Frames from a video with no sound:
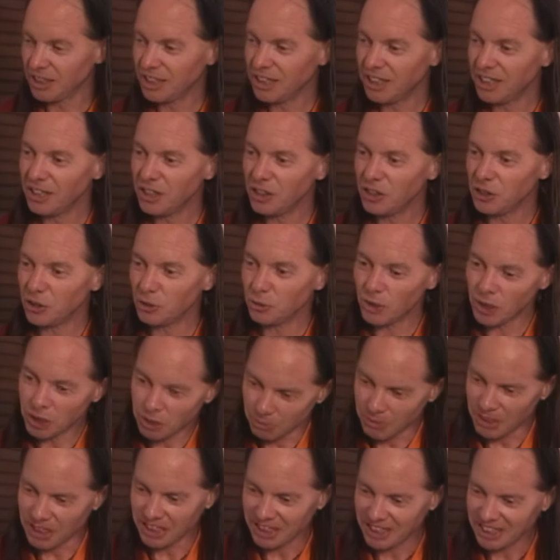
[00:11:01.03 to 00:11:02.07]

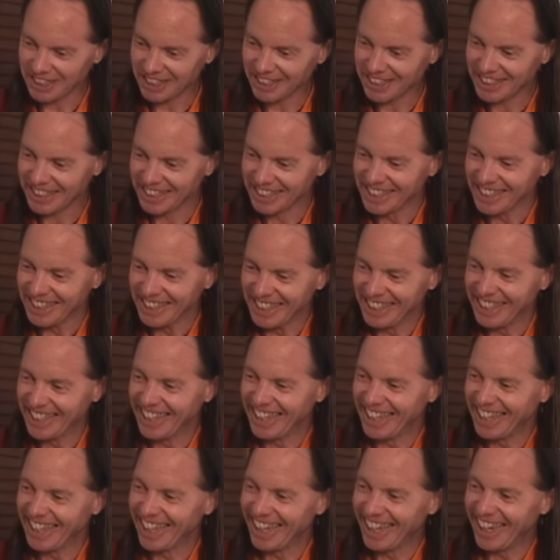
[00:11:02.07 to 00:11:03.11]
eurythmics.
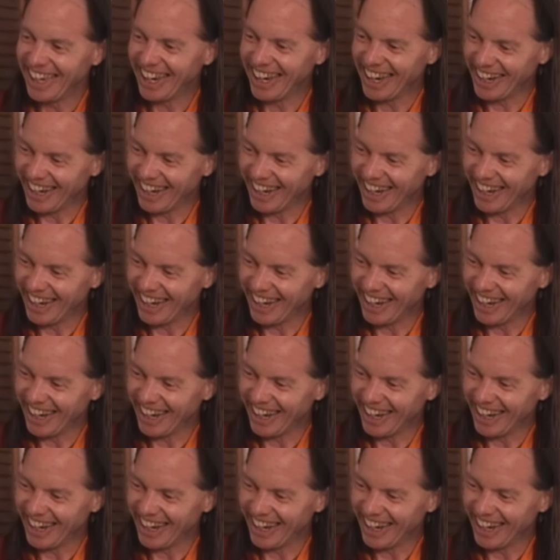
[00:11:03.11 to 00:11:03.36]
All